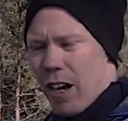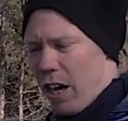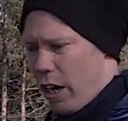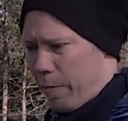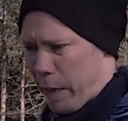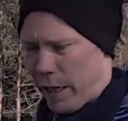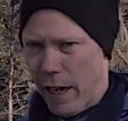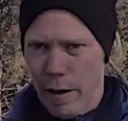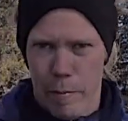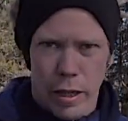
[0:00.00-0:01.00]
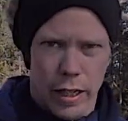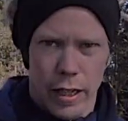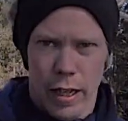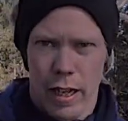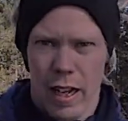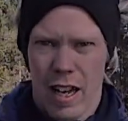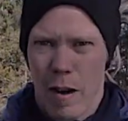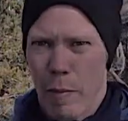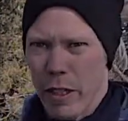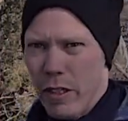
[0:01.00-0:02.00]
arm and body.
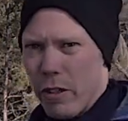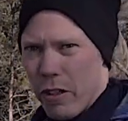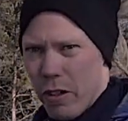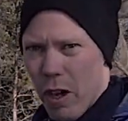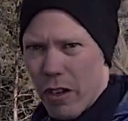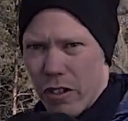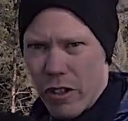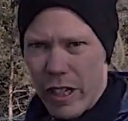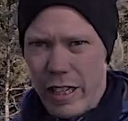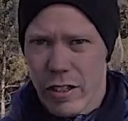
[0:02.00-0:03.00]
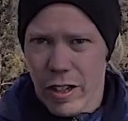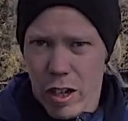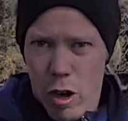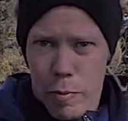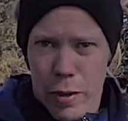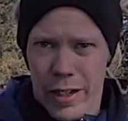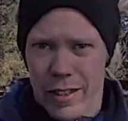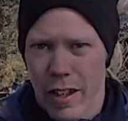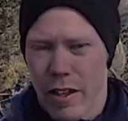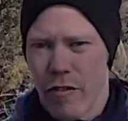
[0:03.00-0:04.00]
But you also need to incorporate
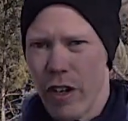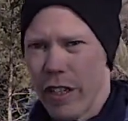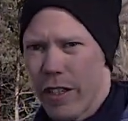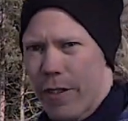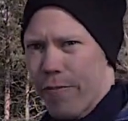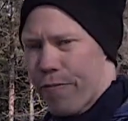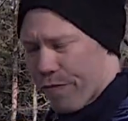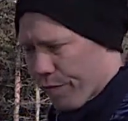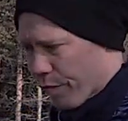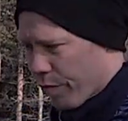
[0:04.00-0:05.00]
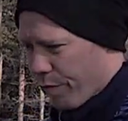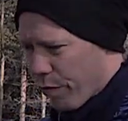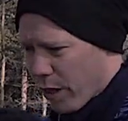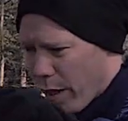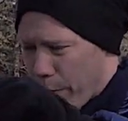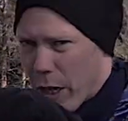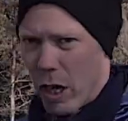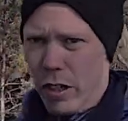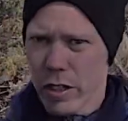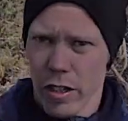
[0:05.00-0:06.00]
the wrist. And
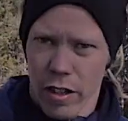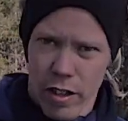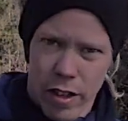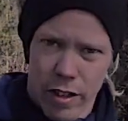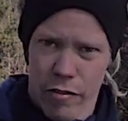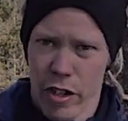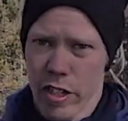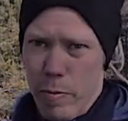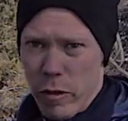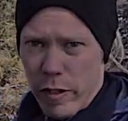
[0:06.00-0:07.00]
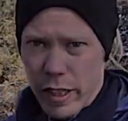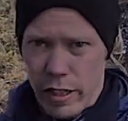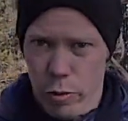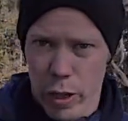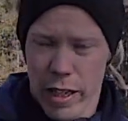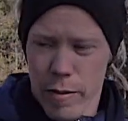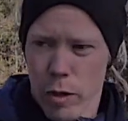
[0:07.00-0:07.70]
because the wrist movement is really the